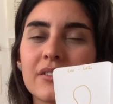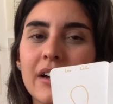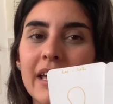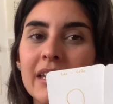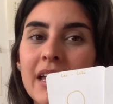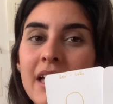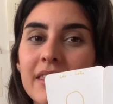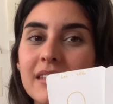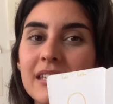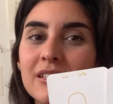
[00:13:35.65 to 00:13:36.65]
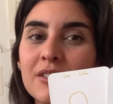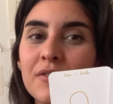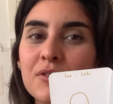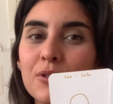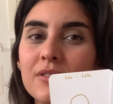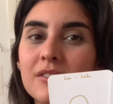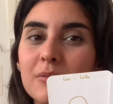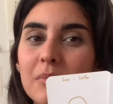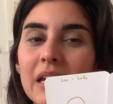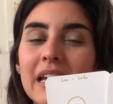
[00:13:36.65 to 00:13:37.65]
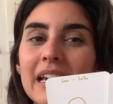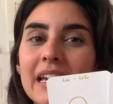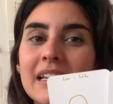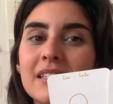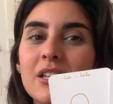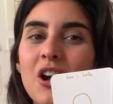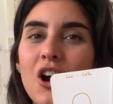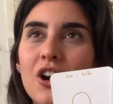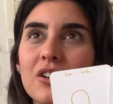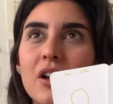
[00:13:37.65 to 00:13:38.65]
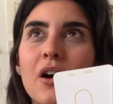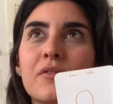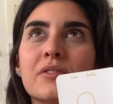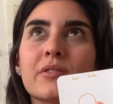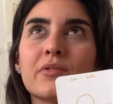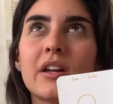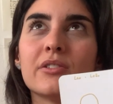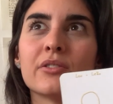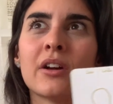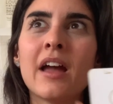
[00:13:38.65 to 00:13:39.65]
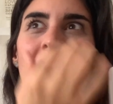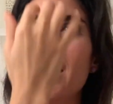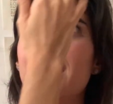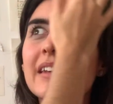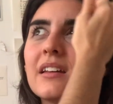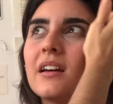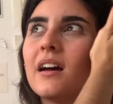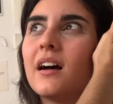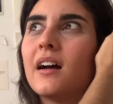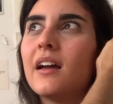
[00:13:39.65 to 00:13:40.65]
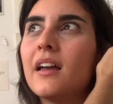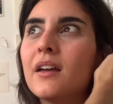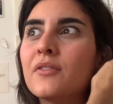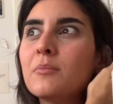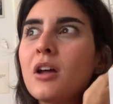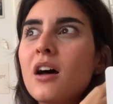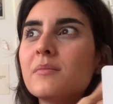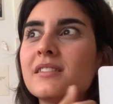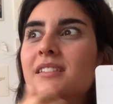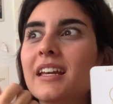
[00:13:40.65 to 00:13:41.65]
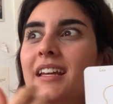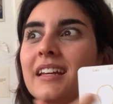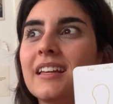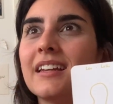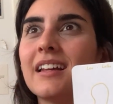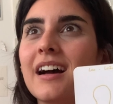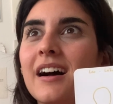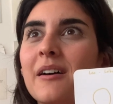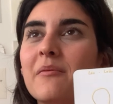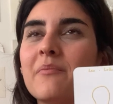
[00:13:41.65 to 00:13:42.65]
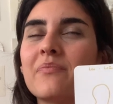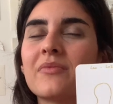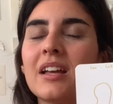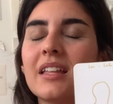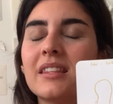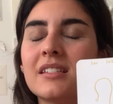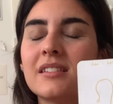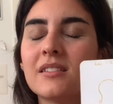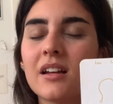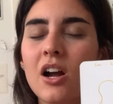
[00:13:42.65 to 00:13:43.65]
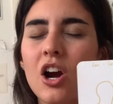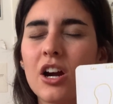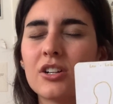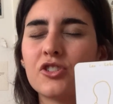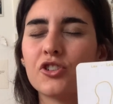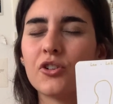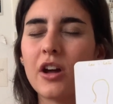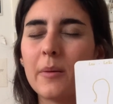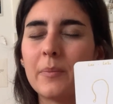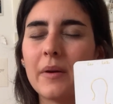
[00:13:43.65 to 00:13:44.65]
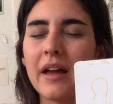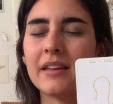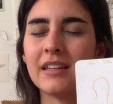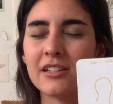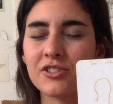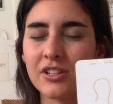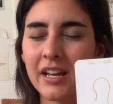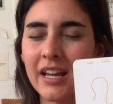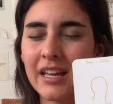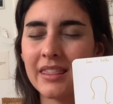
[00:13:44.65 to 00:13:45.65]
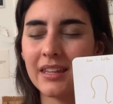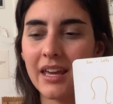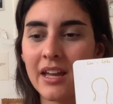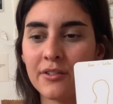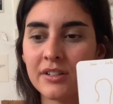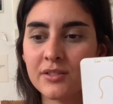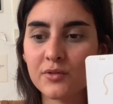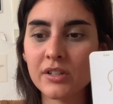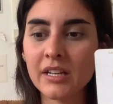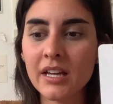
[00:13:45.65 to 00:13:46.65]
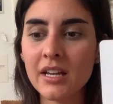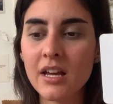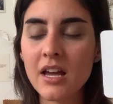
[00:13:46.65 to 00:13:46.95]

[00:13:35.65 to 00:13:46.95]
right? The Six of Swords to me is the card of surrender. And if I'm not mistaken, this card showed up yesterday in the Aries reading.